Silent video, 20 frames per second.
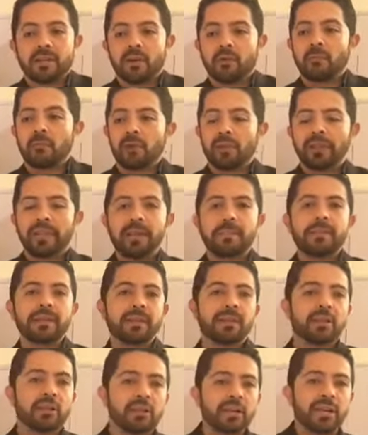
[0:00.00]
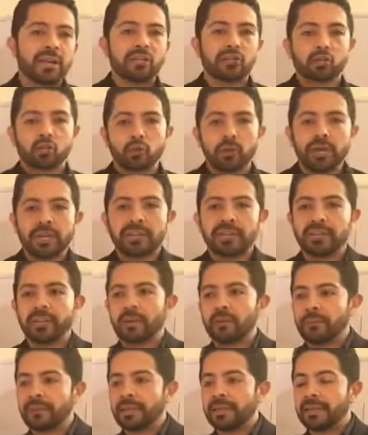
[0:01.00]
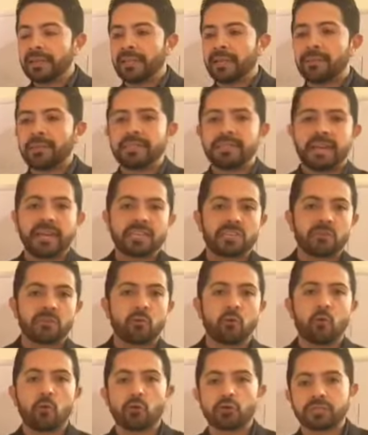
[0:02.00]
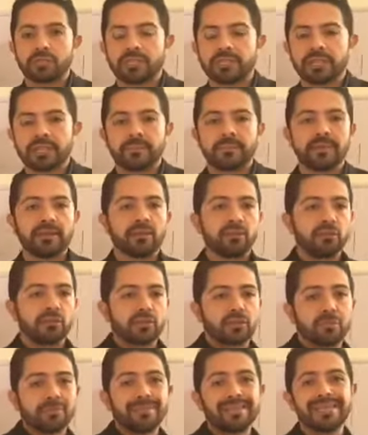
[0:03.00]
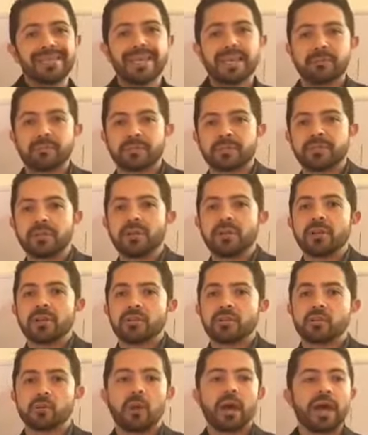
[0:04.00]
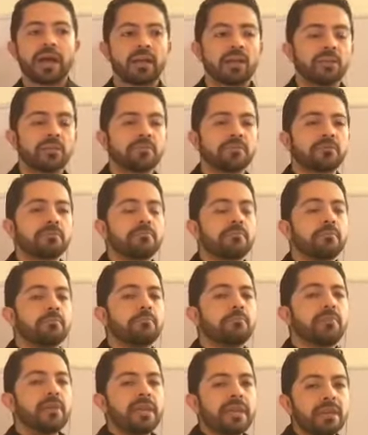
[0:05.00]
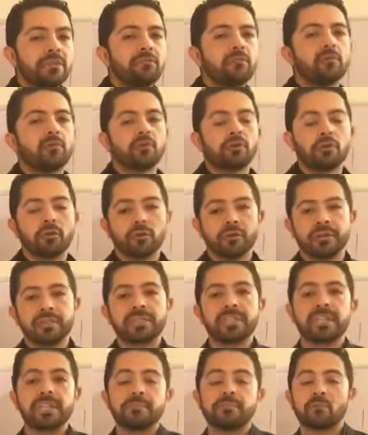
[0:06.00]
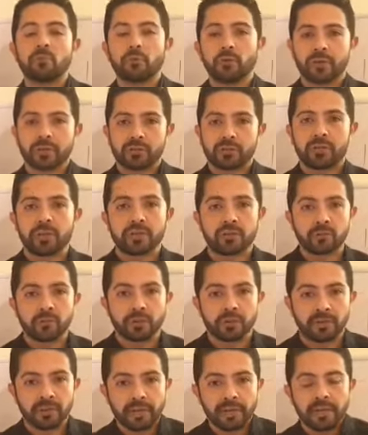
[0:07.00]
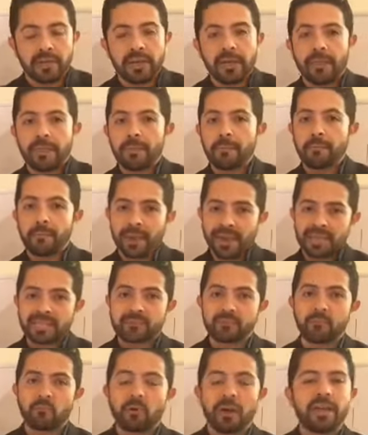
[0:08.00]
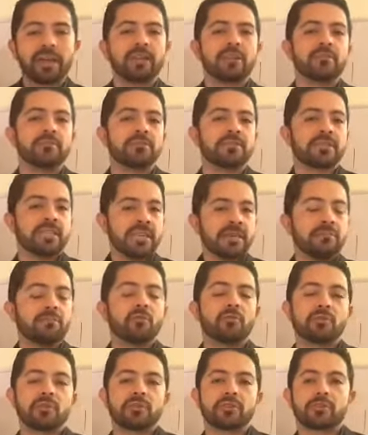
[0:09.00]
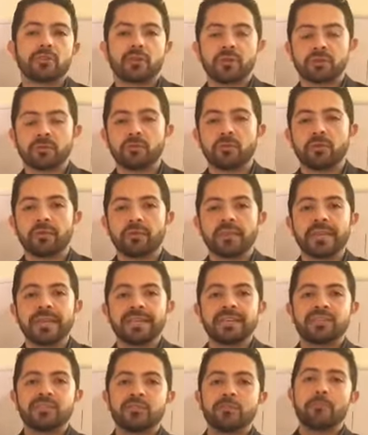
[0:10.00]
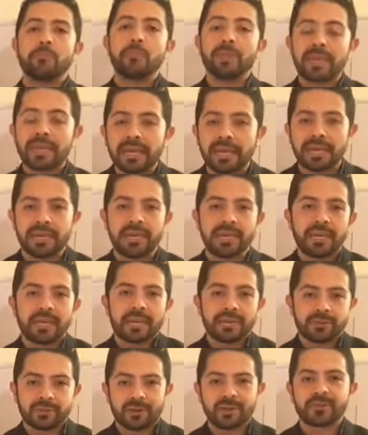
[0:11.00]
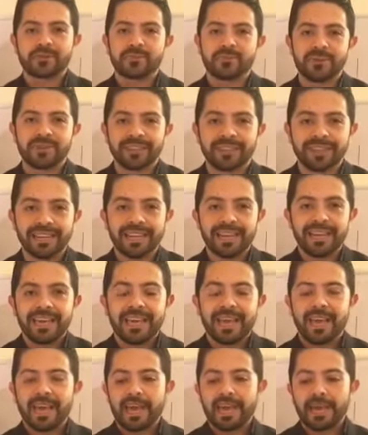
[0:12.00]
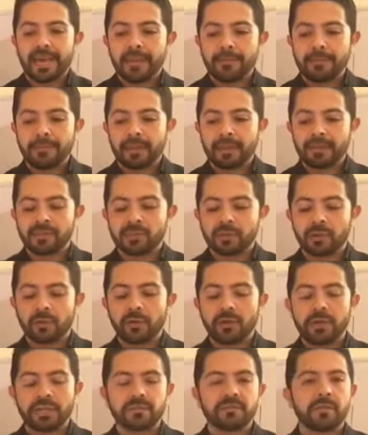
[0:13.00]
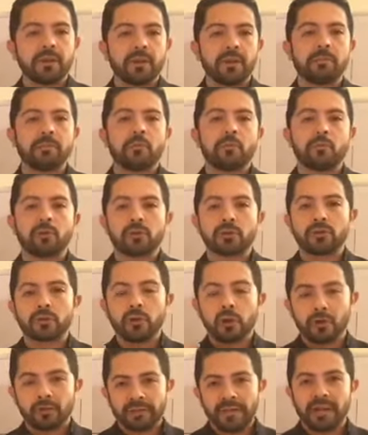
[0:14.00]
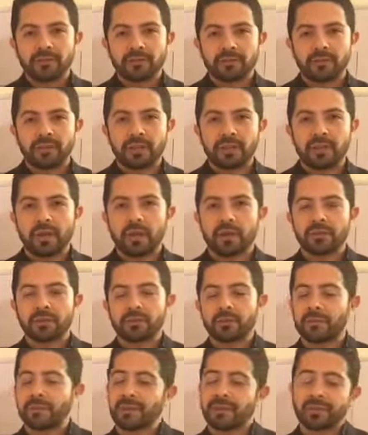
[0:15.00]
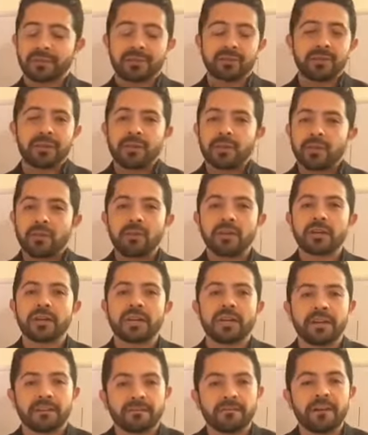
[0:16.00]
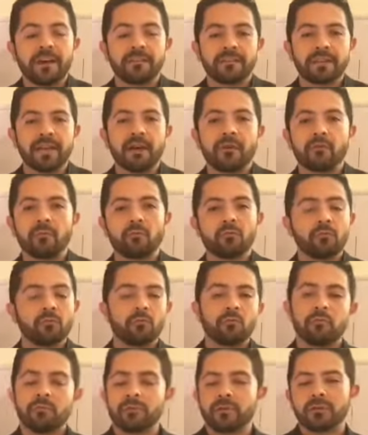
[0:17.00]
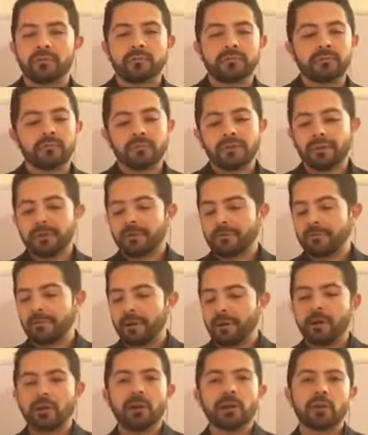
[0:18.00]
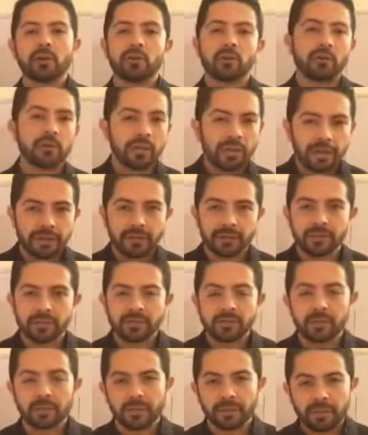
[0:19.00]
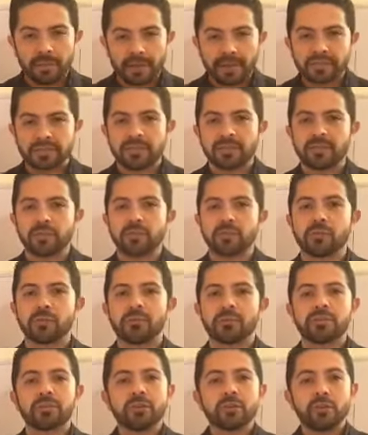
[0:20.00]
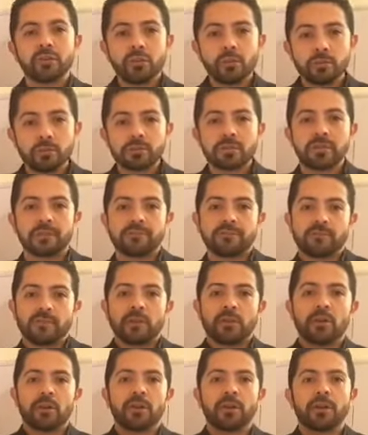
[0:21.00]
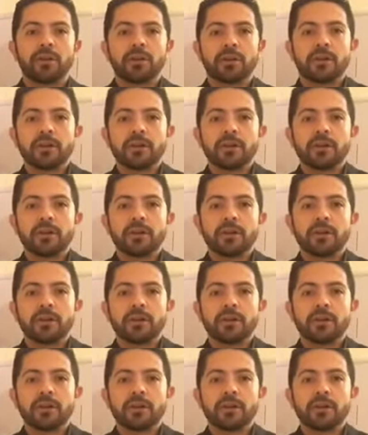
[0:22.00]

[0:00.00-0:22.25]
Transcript: well, let me learn a trick, let me take some courses, let me learn some tips so I could be more or seem more trustworthy. The best way to seem more trustworthy is to be trustworthy. And so it's very important to go down to the character, because you're going to get found out earlier or later. So the best thing to do is use it for good.